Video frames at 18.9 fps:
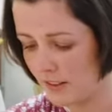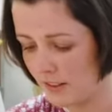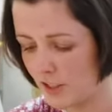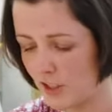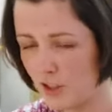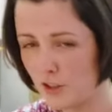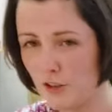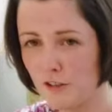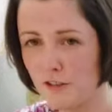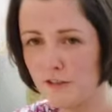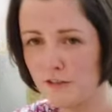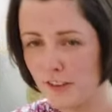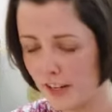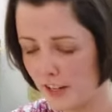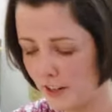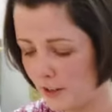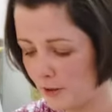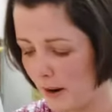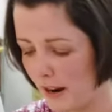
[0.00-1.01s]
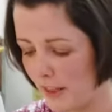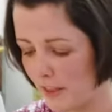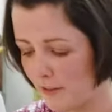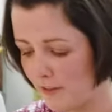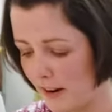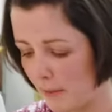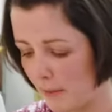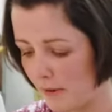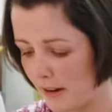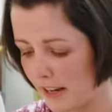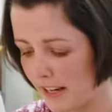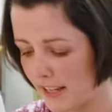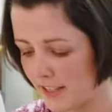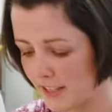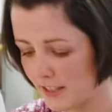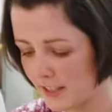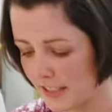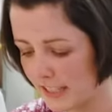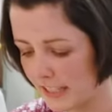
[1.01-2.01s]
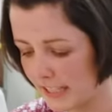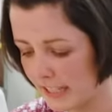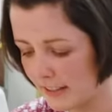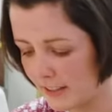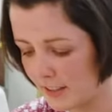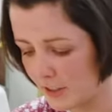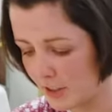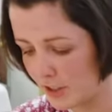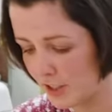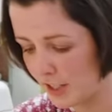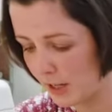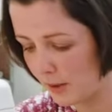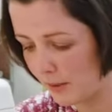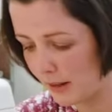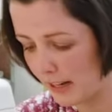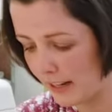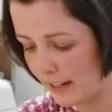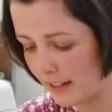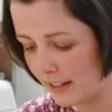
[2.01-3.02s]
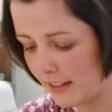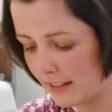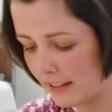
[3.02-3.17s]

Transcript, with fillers: Just sort of feel where the fabric is underneath as you're sewing.